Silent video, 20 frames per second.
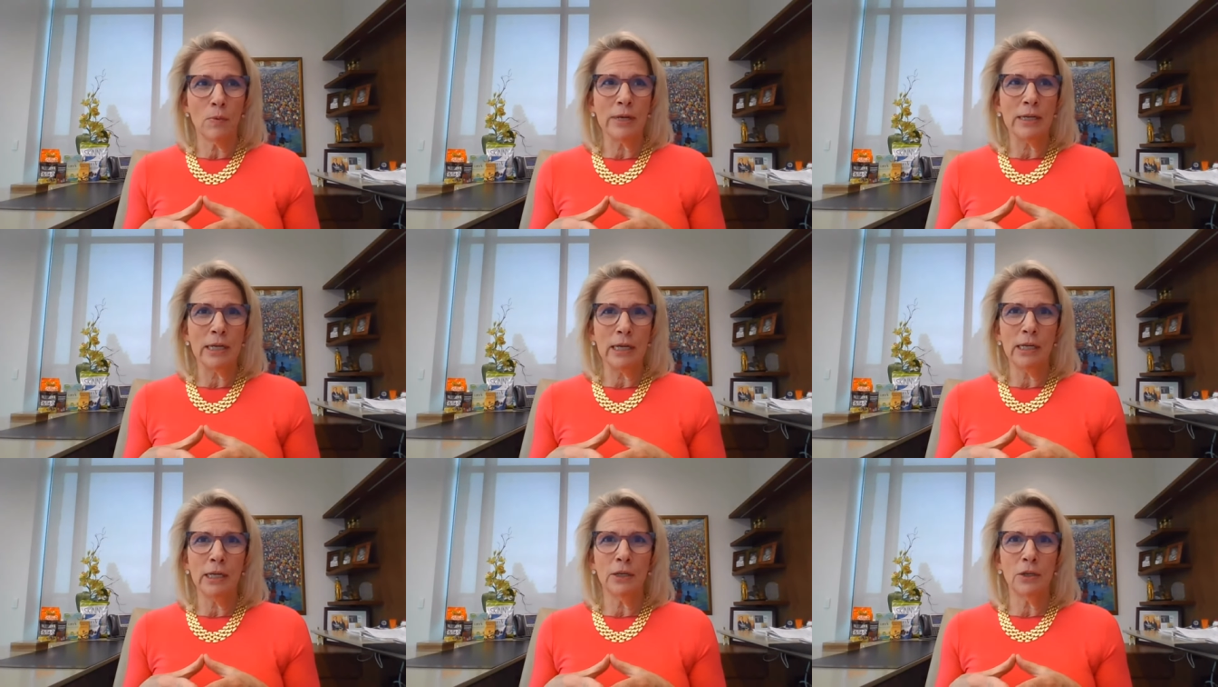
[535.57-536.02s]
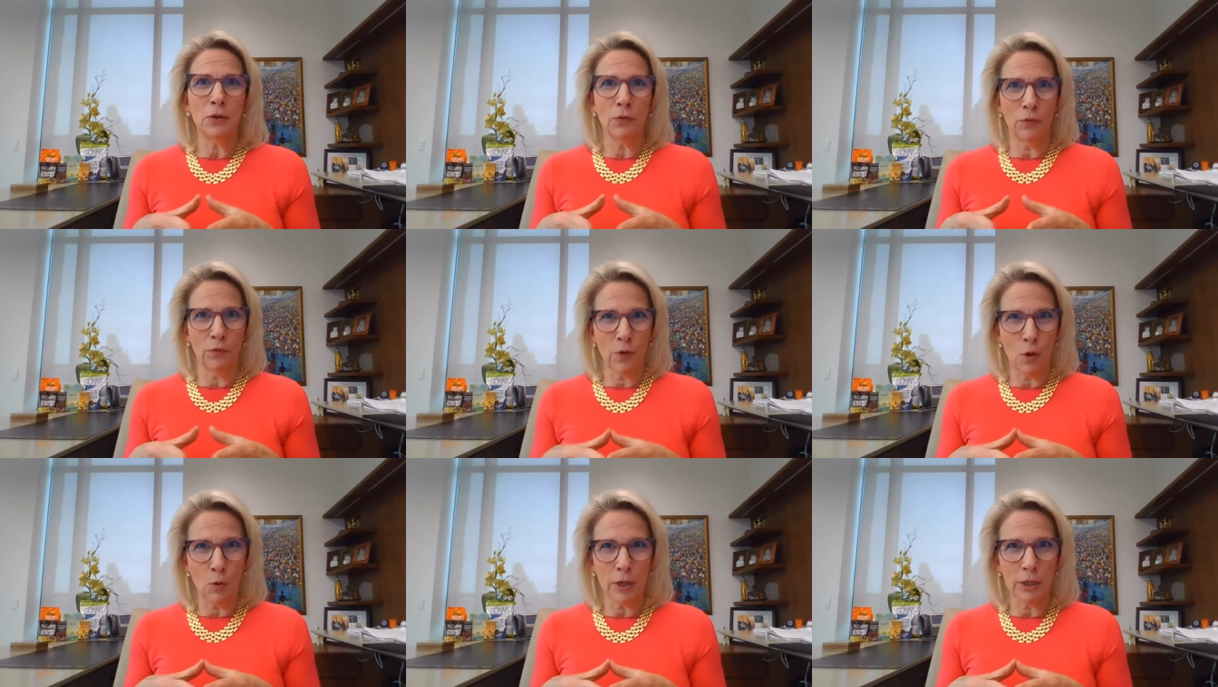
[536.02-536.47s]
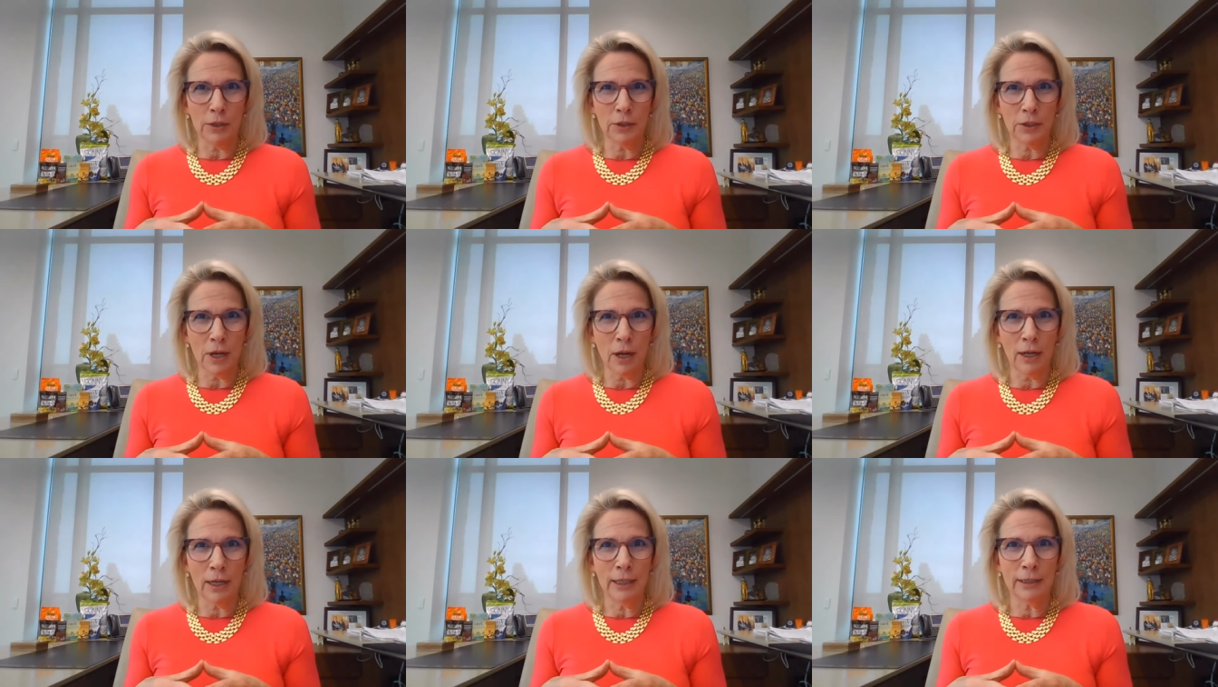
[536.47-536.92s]
we needed to
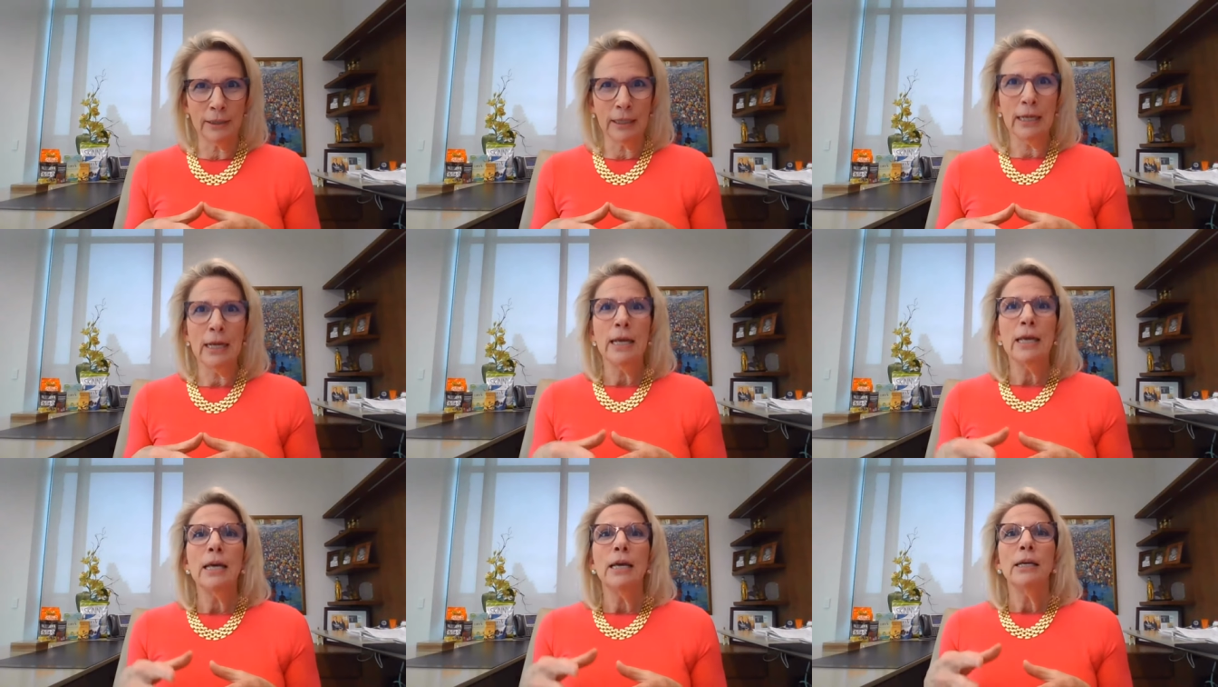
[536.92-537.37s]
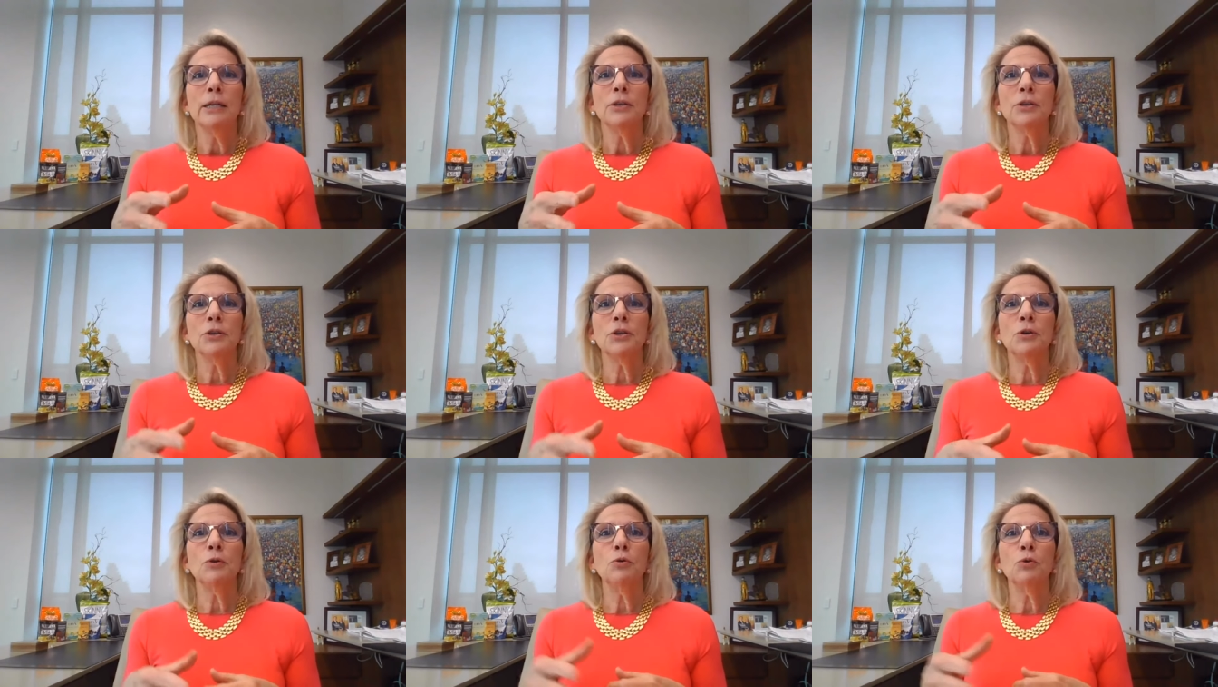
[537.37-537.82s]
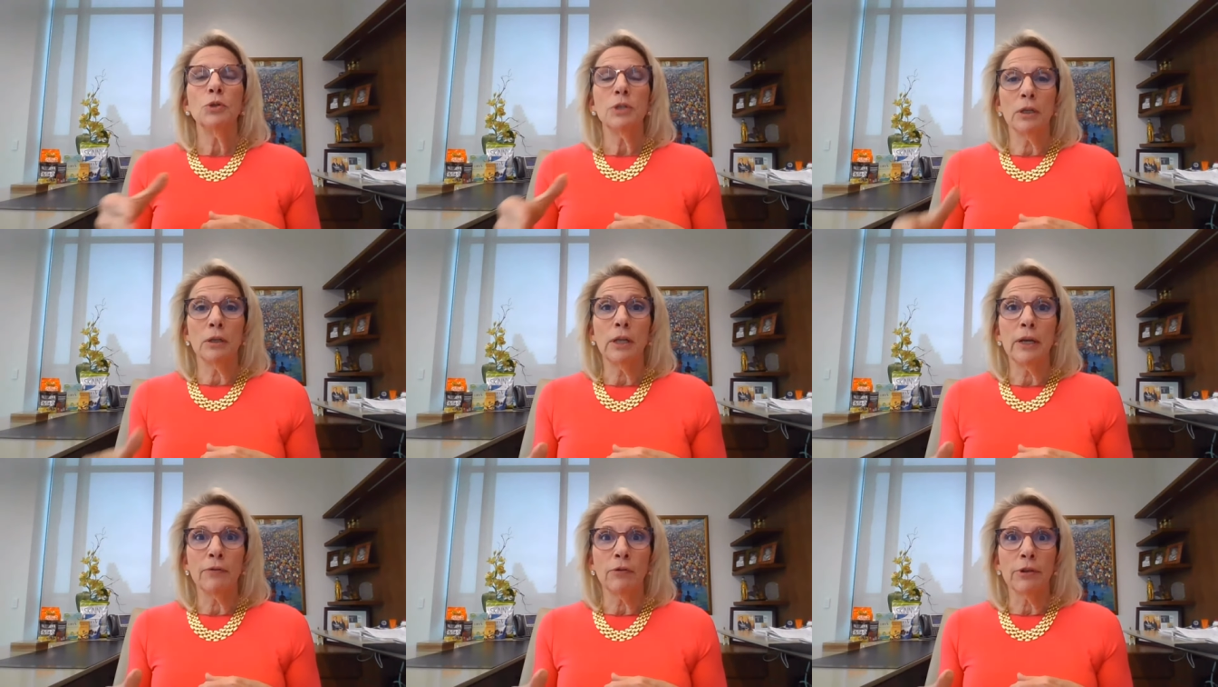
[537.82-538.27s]
focus on to
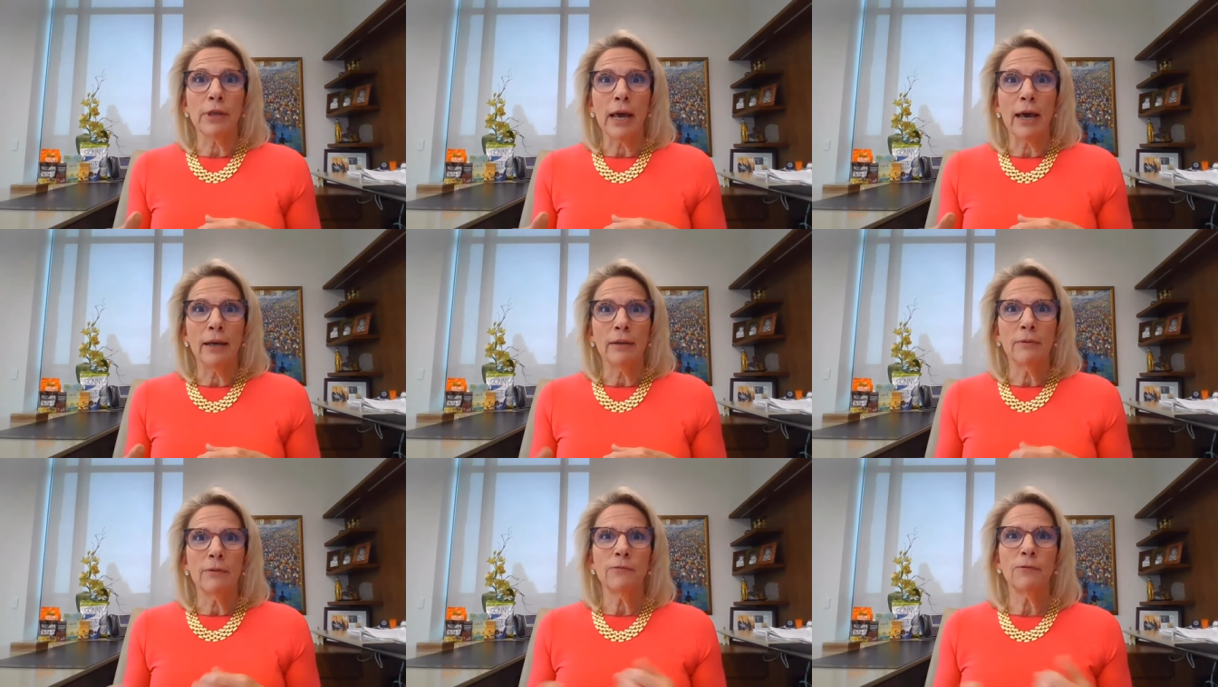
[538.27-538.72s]
deliver that.